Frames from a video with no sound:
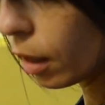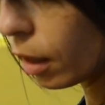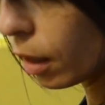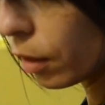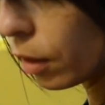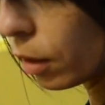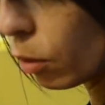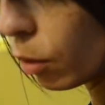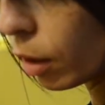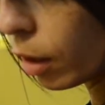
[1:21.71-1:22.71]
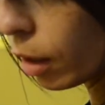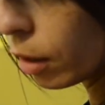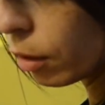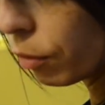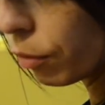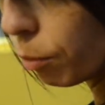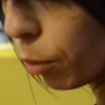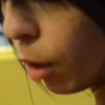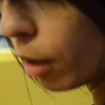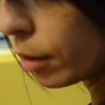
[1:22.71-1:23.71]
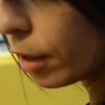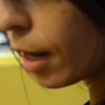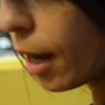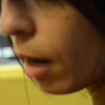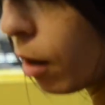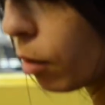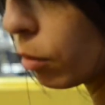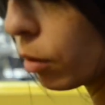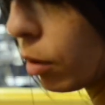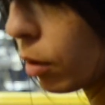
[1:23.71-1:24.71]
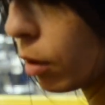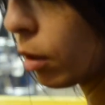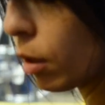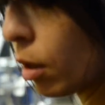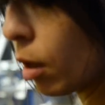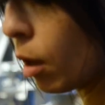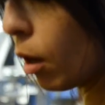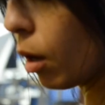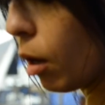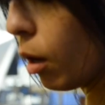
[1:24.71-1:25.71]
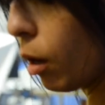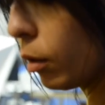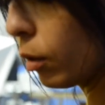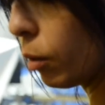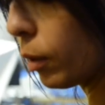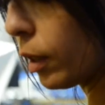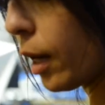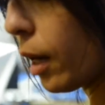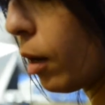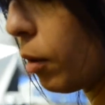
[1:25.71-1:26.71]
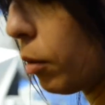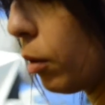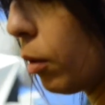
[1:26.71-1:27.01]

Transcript: And then you can kind of broaden it out, hollow it out.